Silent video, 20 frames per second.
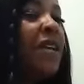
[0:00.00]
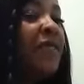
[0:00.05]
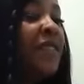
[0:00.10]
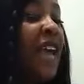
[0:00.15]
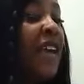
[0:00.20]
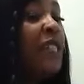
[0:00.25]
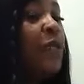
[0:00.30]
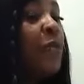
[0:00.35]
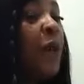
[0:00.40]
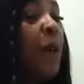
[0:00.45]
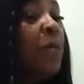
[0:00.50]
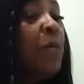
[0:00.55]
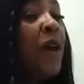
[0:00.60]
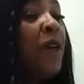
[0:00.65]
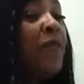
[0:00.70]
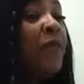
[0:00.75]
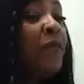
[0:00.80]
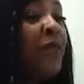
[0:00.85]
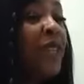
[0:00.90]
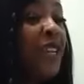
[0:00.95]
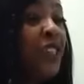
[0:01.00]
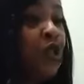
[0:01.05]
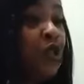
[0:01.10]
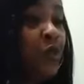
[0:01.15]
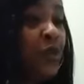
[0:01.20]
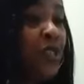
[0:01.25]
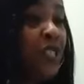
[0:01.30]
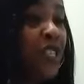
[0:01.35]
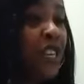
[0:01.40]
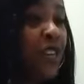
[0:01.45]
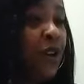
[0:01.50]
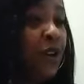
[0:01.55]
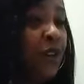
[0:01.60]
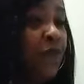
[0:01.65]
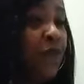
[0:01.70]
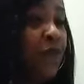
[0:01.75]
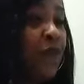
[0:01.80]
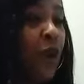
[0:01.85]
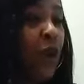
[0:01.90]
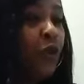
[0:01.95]
That's my mother that you see on
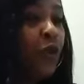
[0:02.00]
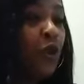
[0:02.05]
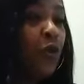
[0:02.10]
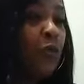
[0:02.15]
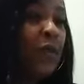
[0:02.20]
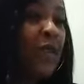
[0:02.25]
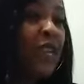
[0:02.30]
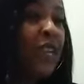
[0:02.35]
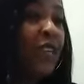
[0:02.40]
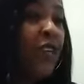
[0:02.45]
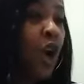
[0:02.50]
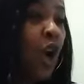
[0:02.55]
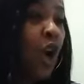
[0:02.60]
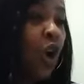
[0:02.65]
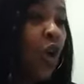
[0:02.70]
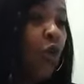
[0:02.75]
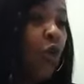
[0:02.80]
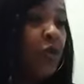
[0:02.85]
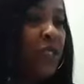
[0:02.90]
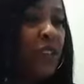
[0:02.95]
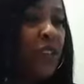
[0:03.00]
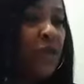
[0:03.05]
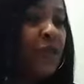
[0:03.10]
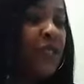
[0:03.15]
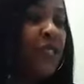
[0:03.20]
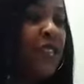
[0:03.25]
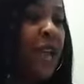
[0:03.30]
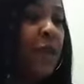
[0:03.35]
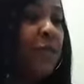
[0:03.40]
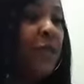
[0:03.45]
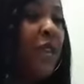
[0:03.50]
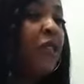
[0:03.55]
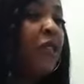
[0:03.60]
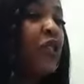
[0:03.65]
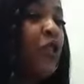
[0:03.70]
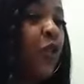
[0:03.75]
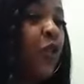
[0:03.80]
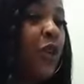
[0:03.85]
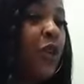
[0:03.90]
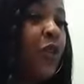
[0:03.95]
the photo being hosed every time they
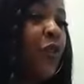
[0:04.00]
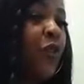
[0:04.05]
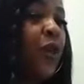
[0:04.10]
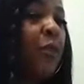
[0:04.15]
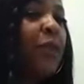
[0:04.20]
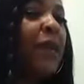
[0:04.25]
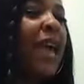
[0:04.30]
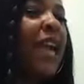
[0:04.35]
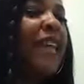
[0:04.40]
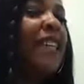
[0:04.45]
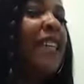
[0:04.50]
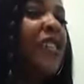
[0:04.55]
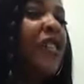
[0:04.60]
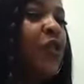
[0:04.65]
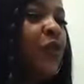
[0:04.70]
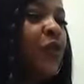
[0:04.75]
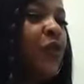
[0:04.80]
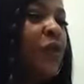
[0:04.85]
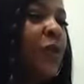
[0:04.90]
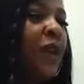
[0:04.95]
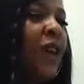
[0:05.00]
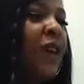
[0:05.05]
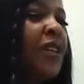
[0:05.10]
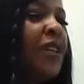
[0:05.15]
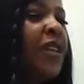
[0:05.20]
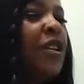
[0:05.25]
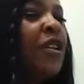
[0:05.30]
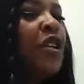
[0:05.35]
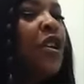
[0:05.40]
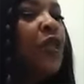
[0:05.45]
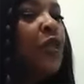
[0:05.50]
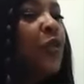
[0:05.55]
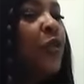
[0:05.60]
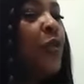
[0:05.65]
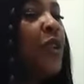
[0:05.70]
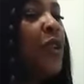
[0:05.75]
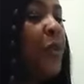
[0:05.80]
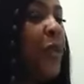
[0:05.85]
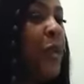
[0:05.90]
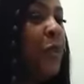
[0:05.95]
show her during Black History Month.
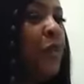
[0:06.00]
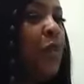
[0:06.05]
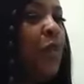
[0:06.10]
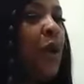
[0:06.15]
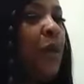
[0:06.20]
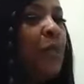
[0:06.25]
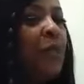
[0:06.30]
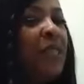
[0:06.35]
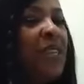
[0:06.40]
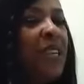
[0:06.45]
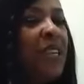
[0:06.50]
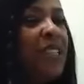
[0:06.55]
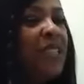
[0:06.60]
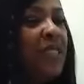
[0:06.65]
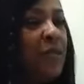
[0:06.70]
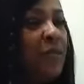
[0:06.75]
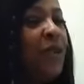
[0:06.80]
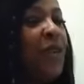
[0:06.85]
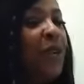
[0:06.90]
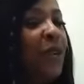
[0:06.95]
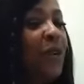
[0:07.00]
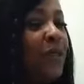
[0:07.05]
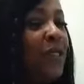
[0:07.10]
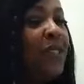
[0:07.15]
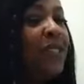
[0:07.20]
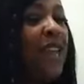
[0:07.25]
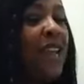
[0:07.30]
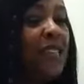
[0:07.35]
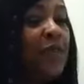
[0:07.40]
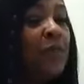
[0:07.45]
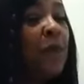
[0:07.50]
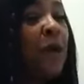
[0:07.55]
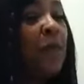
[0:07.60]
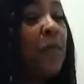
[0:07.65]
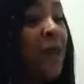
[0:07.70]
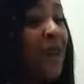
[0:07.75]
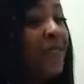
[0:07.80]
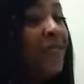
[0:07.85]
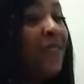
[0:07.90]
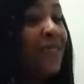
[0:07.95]
3 people up against the building. That's my
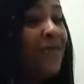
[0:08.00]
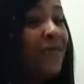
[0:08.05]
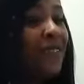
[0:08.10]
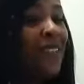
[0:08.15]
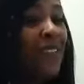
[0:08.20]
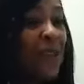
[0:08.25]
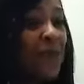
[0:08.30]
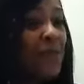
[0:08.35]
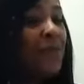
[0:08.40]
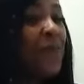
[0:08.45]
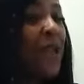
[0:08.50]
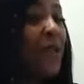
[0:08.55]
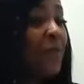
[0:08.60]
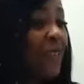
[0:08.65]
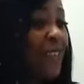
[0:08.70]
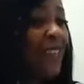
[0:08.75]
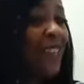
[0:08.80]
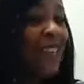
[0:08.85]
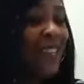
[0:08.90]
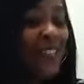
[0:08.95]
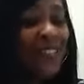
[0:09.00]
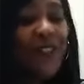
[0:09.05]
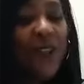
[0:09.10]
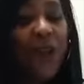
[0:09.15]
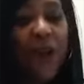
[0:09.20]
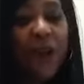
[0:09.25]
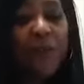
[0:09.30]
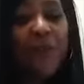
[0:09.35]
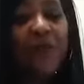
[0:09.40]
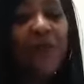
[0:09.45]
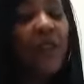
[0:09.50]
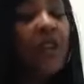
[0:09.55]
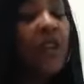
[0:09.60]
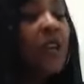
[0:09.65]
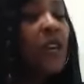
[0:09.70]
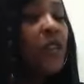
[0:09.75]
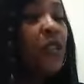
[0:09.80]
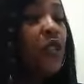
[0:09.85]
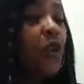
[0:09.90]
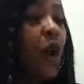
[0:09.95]
mother. Yeah, Mamie King Chalmers.
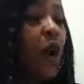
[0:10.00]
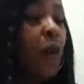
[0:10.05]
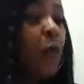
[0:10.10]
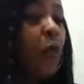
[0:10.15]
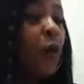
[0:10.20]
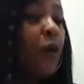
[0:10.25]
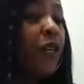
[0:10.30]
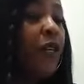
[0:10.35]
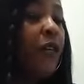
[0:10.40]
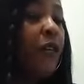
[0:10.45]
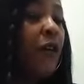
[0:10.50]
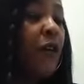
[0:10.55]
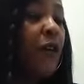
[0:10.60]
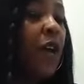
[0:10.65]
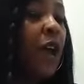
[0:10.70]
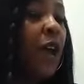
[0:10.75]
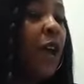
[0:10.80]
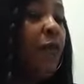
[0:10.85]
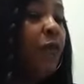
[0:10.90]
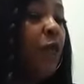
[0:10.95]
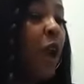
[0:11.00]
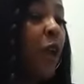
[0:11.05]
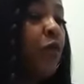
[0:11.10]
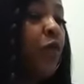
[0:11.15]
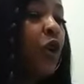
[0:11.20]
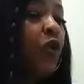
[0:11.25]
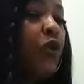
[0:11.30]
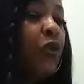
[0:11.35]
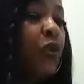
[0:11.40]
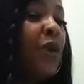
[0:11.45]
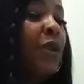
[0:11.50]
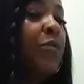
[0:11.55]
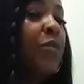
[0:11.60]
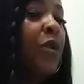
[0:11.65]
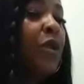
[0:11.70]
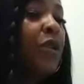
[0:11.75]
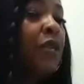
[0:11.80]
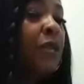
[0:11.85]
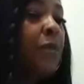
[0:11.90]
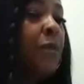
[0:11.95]
So I'm working on. I wrote 3
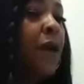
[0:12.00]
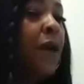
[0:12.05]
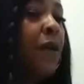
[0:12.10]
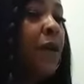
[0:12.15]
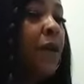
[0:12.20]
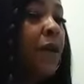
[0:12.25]
books about her.